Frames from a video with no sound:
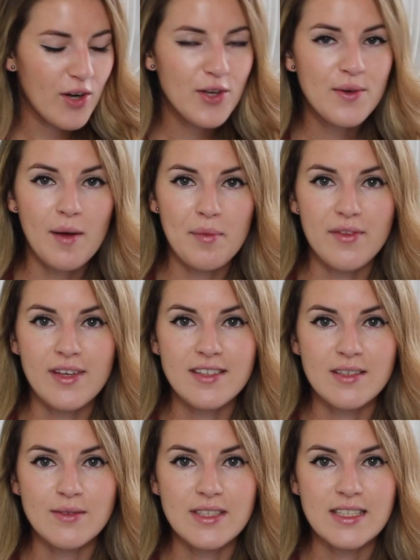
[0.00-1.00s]
I knew a couple of
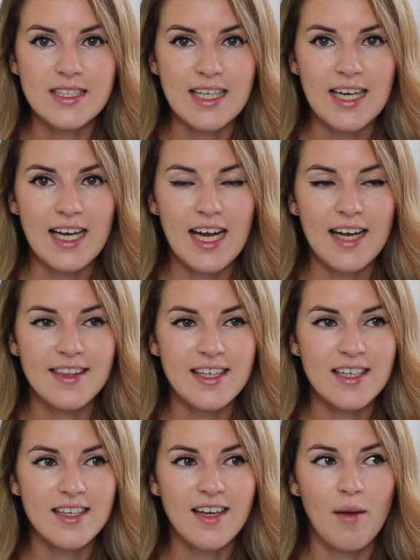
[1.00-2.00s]
things I wanted to get and
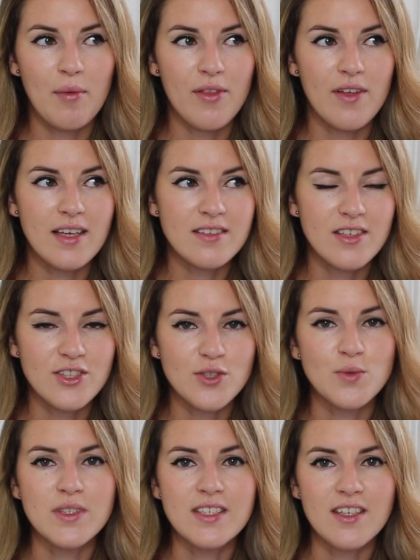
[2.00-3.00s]
then a couple of things I
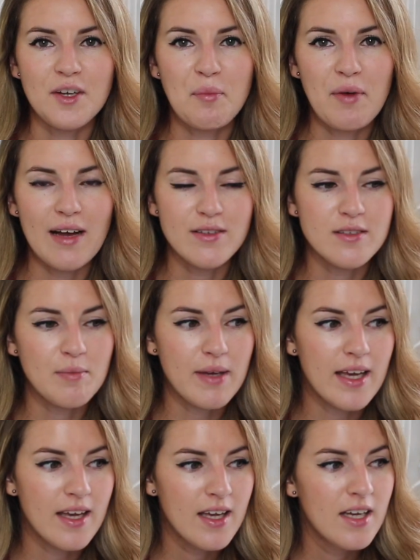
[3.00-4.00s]
just wanted to like browse a
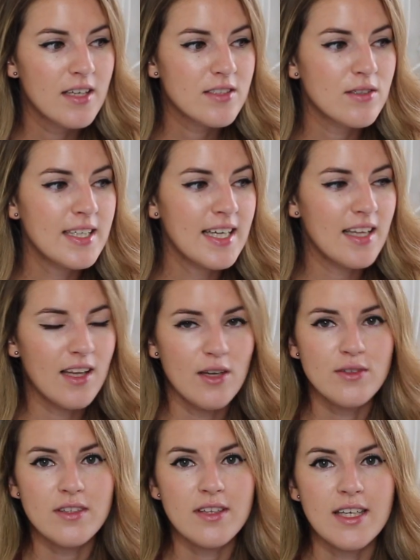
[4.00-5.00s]
bit so I didn't get
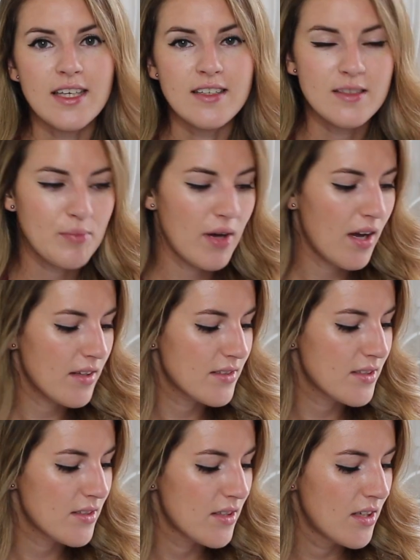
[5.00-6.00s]
loads of things
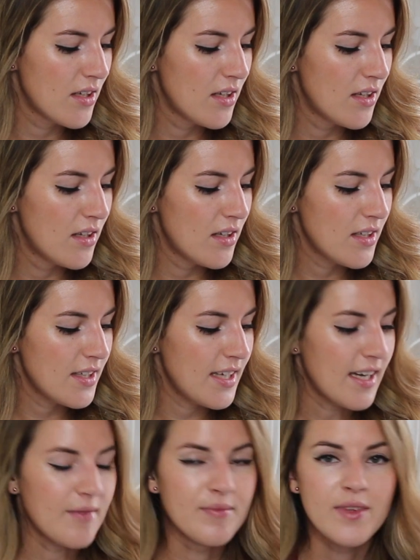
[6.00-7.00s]
but
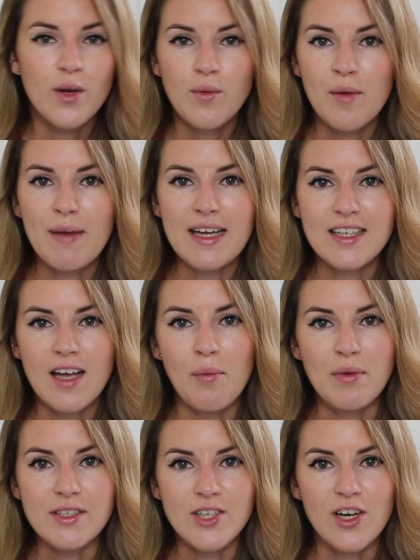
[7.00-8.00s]
yeah went back a
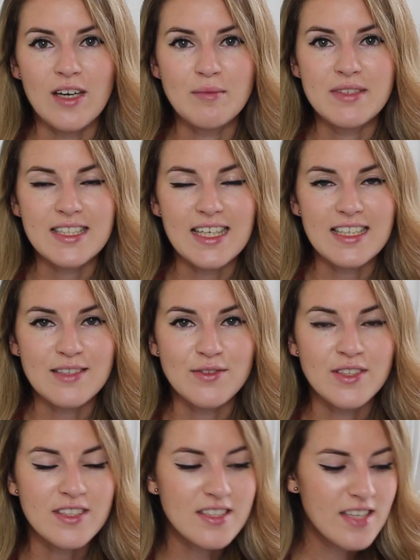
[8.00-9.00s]
couple of times to get
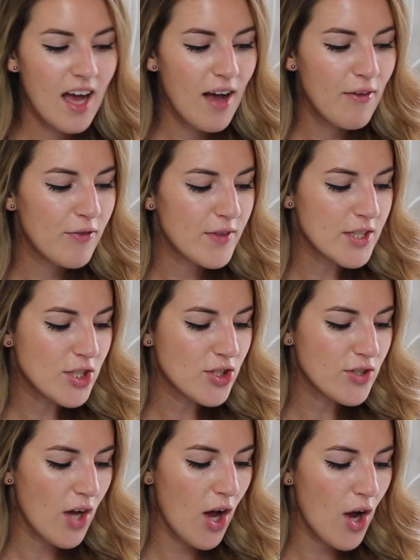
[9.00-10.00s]
different stuff
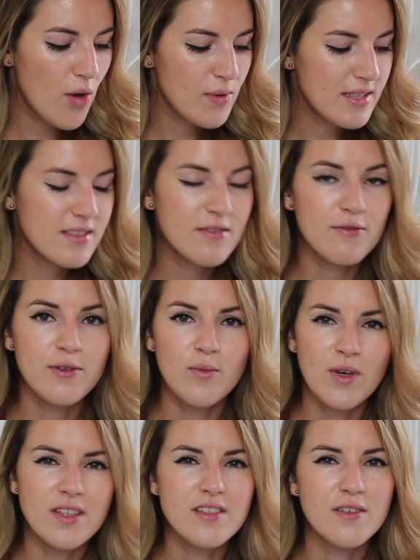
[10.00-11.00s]
so this isn't
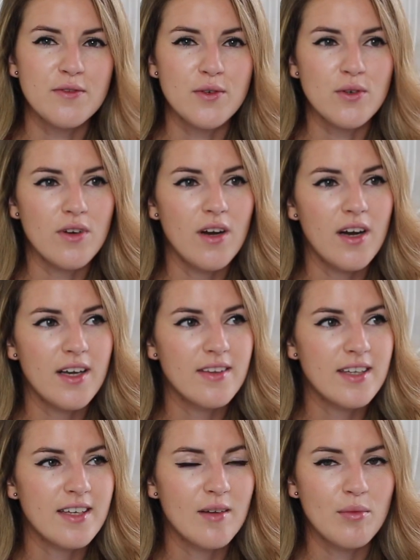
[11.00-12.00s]
from one Sephora I
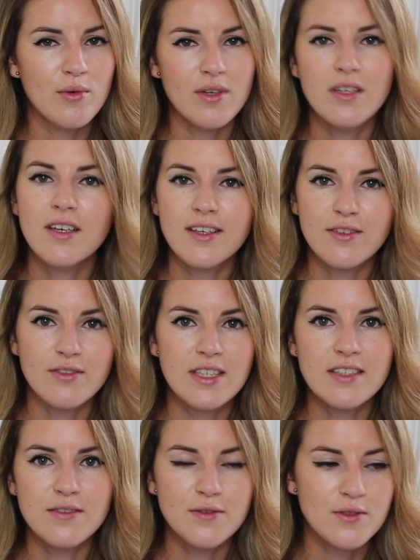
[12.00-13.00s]
think I bought in like
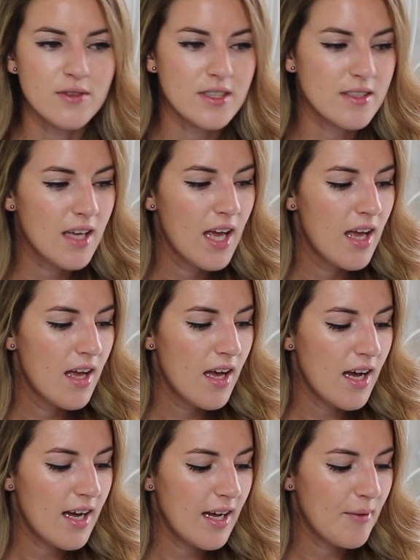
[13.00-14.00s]
three Sephoras
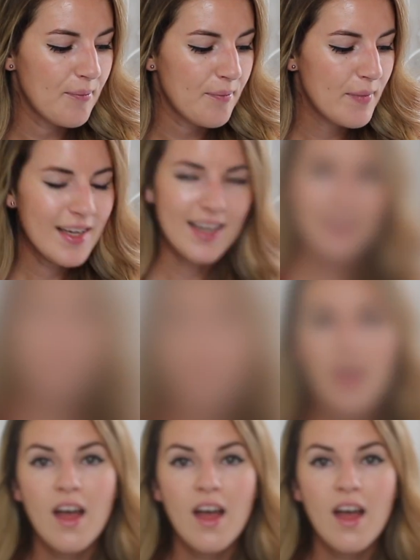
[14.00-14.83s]
um, yeah